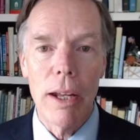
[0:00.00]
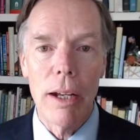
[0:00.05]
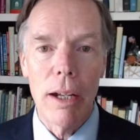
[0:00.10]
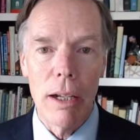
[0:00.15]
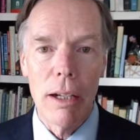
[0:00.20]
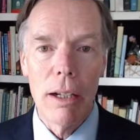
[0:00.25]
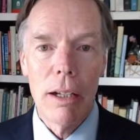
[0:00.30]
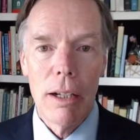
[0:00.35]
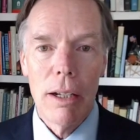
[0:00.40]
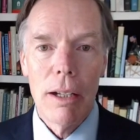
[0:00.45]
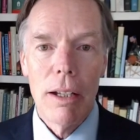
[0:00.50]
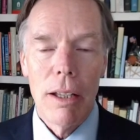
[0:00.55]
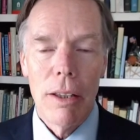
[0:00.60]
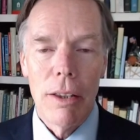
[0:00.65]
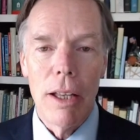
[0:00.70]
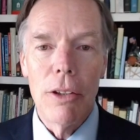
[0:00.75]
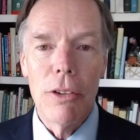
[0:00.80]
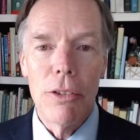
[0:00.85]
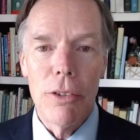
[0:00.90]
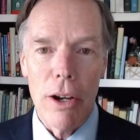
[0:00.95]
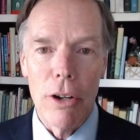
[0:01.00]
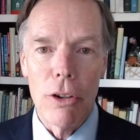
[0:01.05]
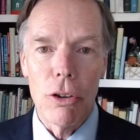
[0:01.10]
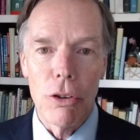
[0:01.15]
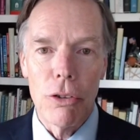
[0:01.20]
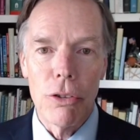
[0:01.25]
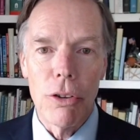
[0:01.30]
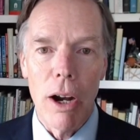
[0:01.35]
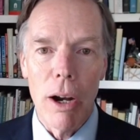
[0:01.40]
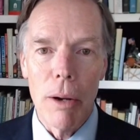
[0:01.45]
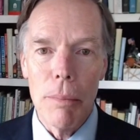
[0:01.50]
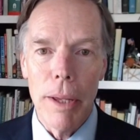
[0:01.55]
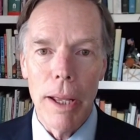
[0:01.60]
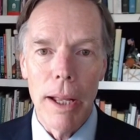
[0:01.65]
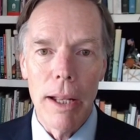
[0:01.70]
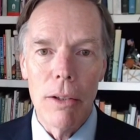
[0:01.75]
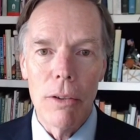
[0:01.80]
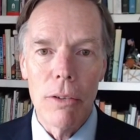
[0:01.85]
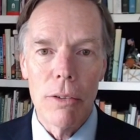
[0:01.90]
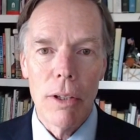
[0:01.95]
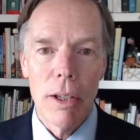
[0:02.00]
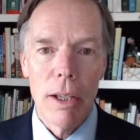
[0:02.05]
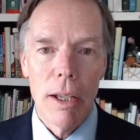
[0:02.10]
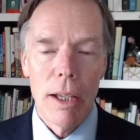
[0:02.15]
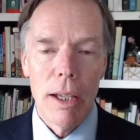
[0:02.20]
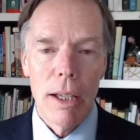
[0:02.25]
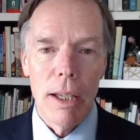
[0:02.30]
Senate than Senator Sarbanes